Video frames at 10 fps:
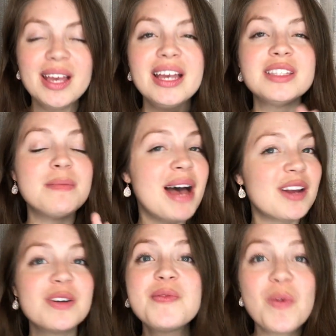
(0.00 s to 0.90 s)
it's a
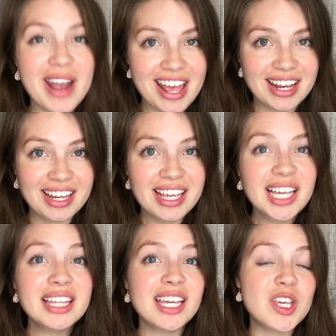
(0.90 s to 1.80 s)
matter of when,
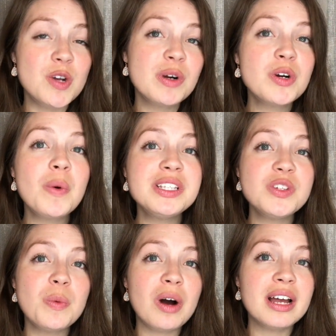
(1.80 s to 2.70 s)
that you are going to
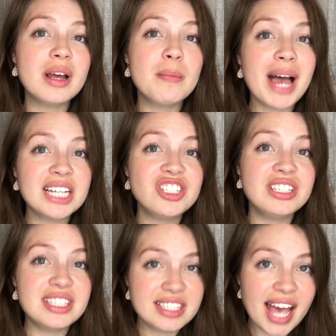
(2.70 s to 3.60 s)
want a matching
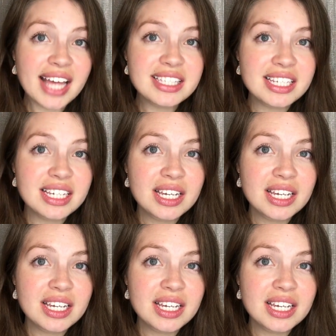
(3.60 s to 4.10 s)
set